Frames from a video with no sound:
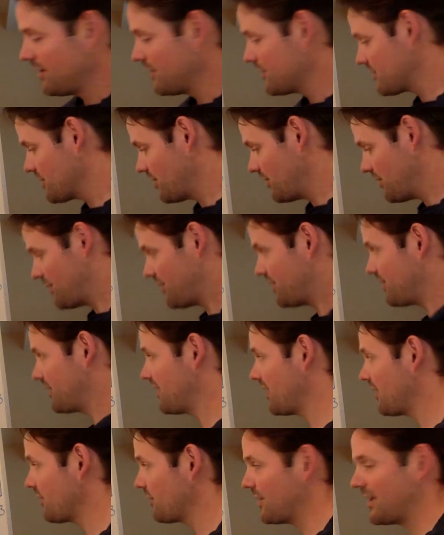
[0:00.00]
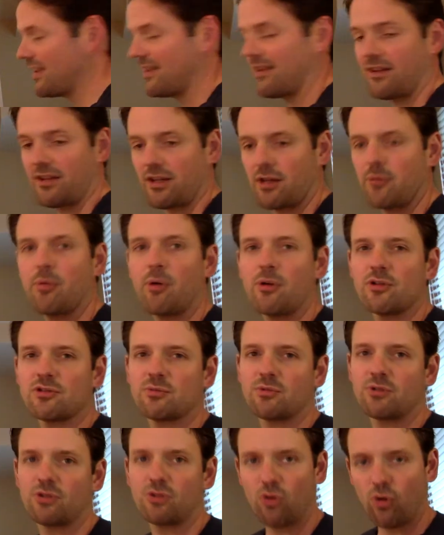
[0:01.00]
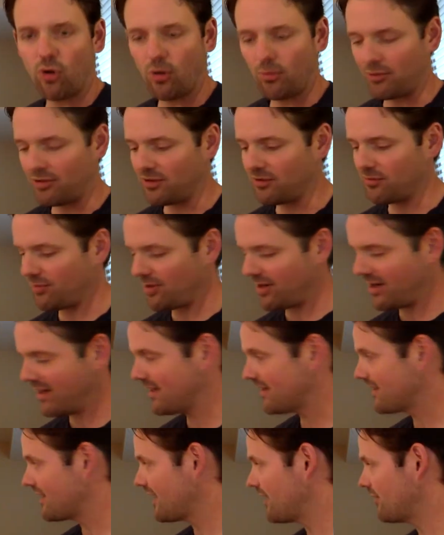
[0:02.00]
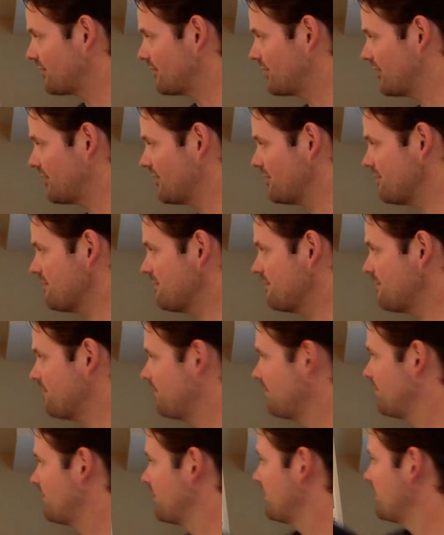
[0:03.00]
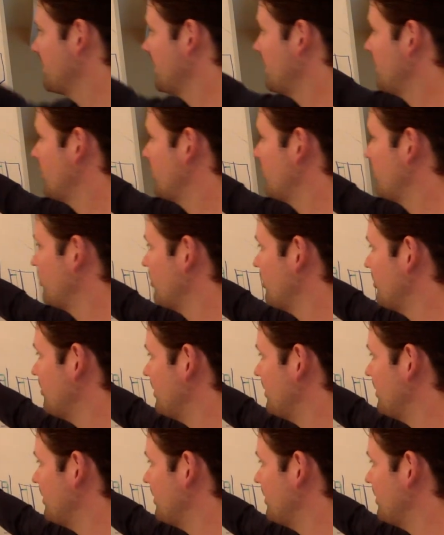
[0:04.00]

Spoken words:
So the other way that the composer would normally write that rhythm would